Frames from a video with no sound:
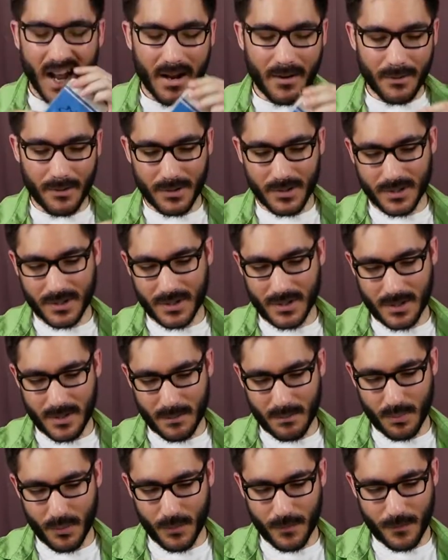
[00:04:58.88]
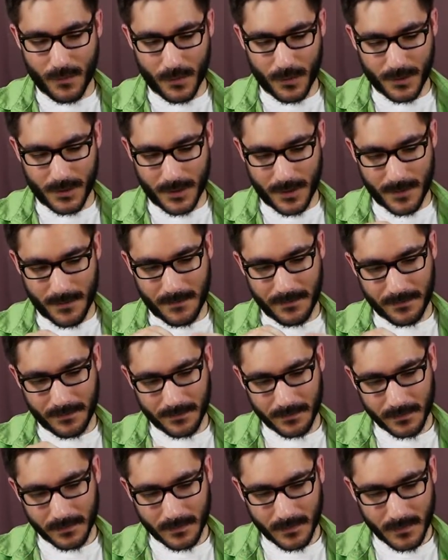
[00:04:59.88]
brute force it.
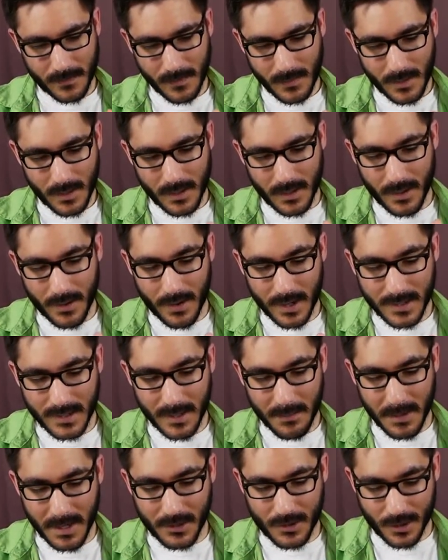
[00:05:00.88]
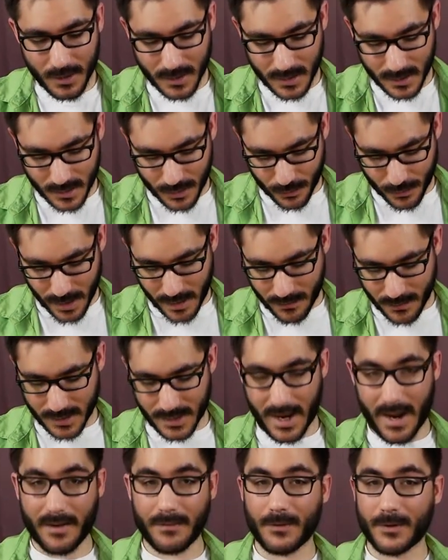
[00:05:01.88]
Now, as I mentioned, this crate was
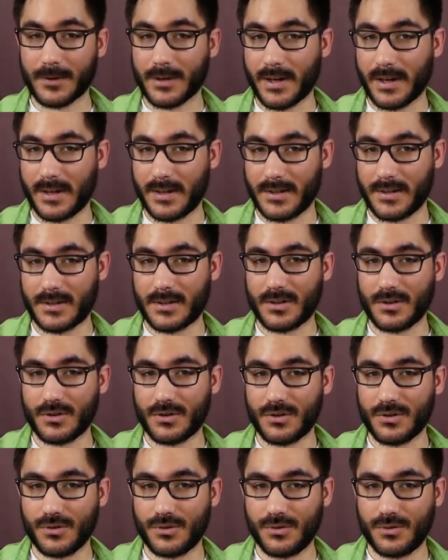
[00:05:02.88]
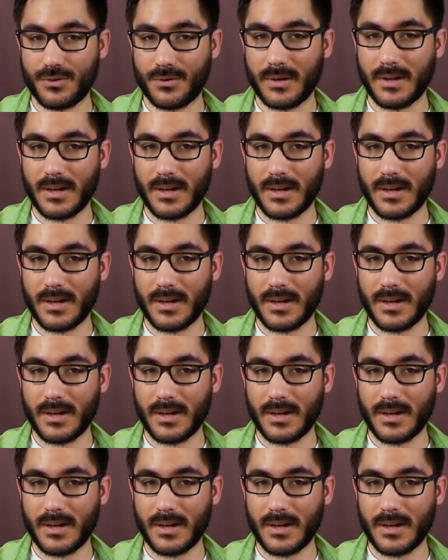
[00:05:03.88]
advertised to